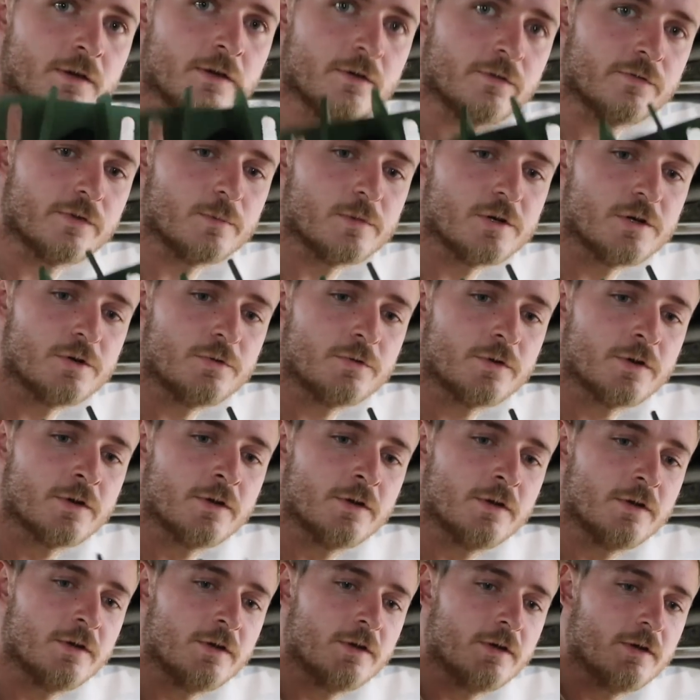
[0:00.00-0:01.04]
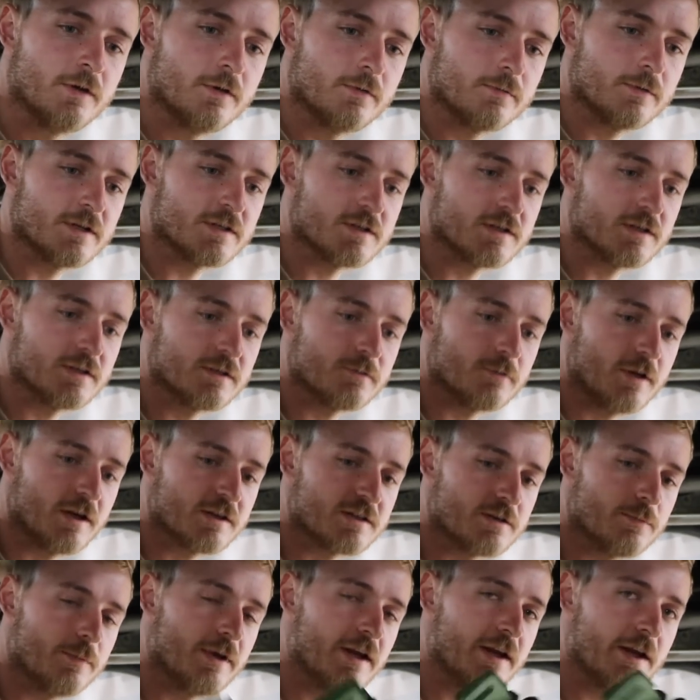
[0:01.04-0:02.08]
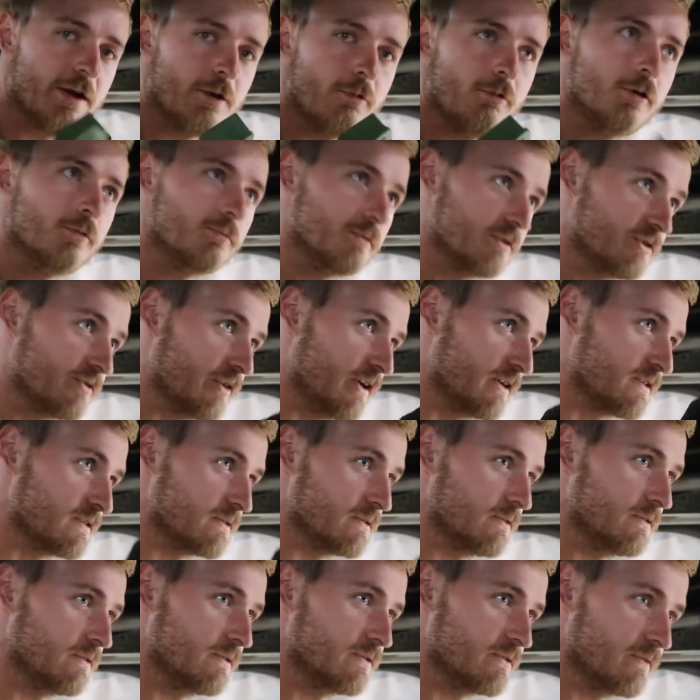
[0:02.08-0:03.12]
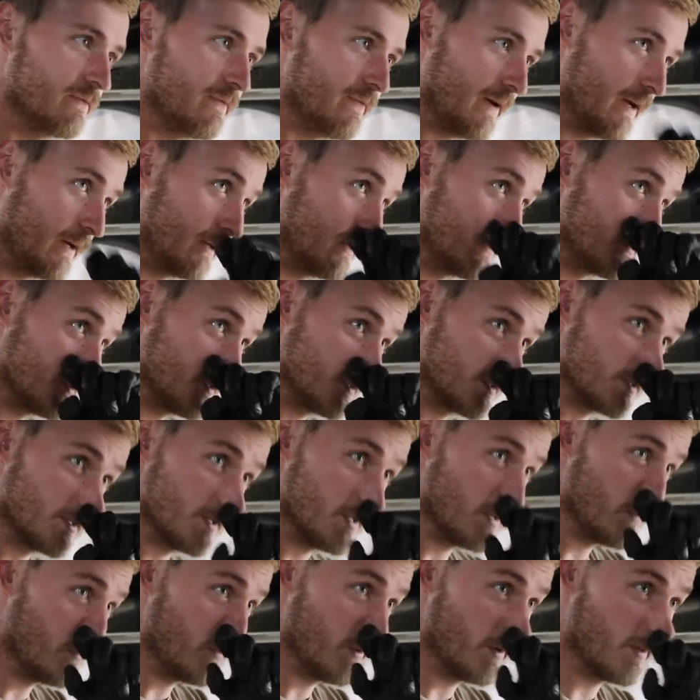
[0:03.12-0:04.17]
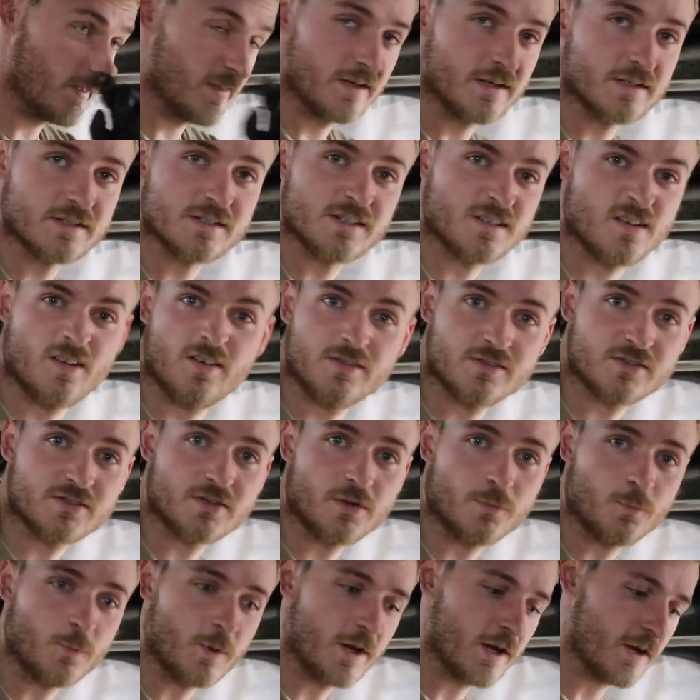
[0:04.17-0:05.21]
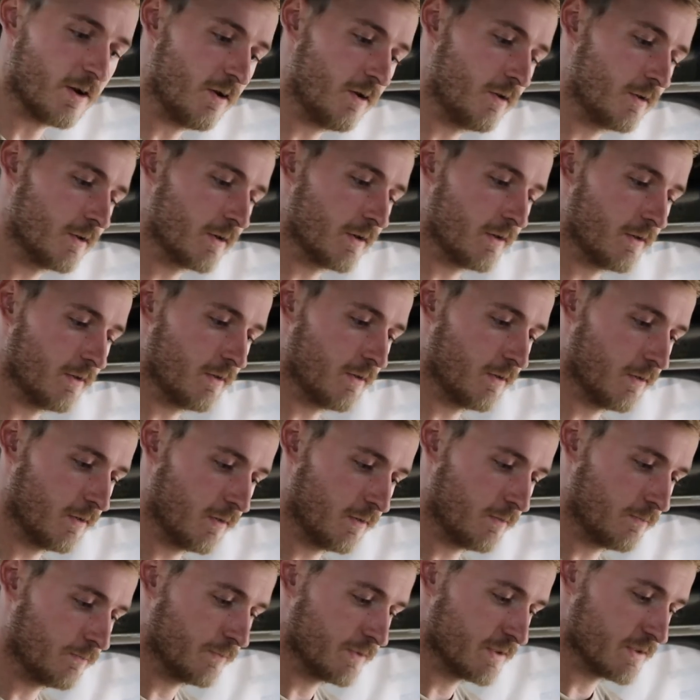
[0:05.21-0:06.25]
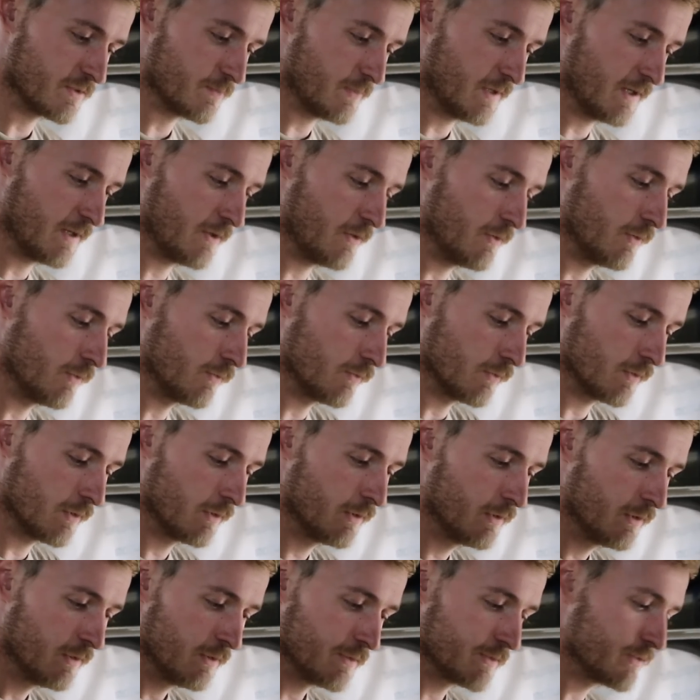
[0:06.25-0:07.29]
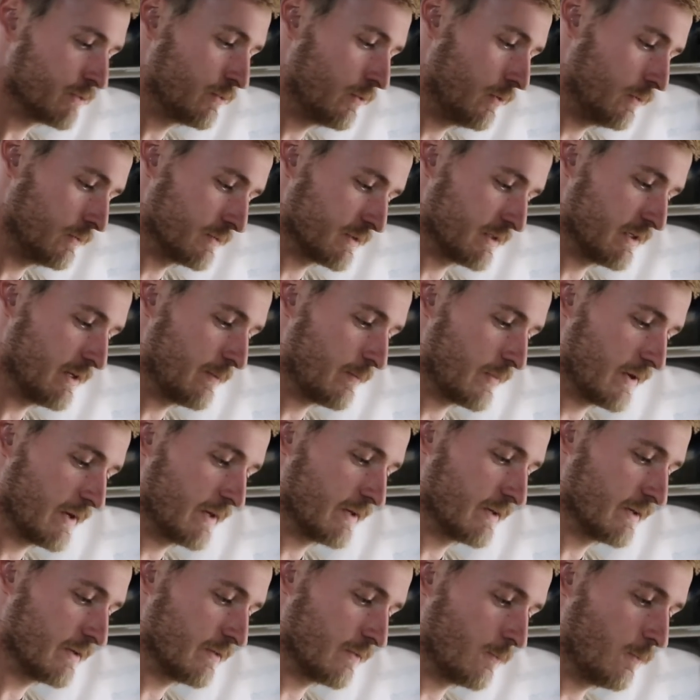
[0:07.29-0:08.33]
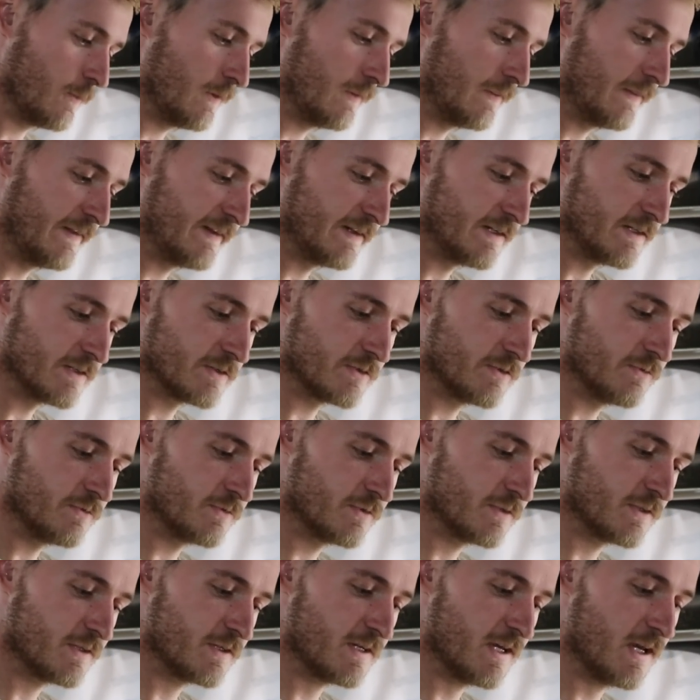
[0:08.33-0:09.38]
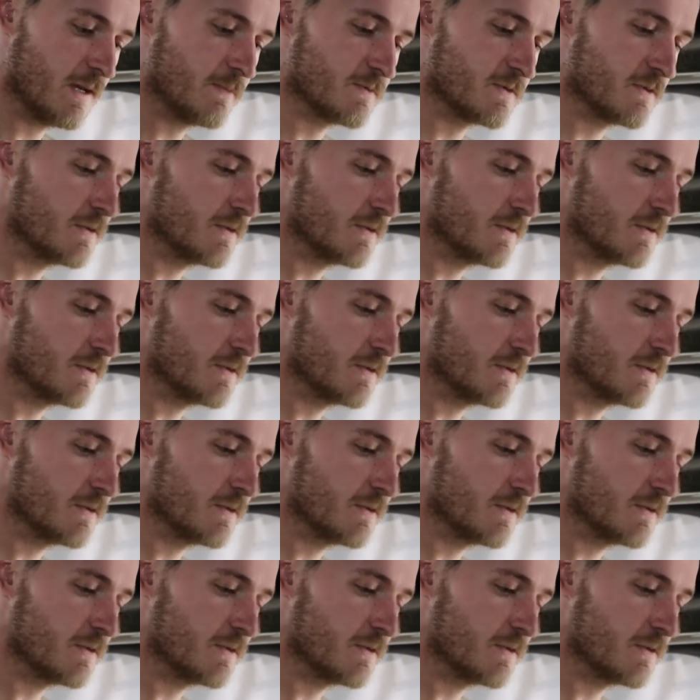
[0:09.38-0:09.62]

from Luke, which is, we actually made our own. We tried to find it just now, but I think it's somewhere gone. We just made our own 2 holes in a plate and welded these 2 tabs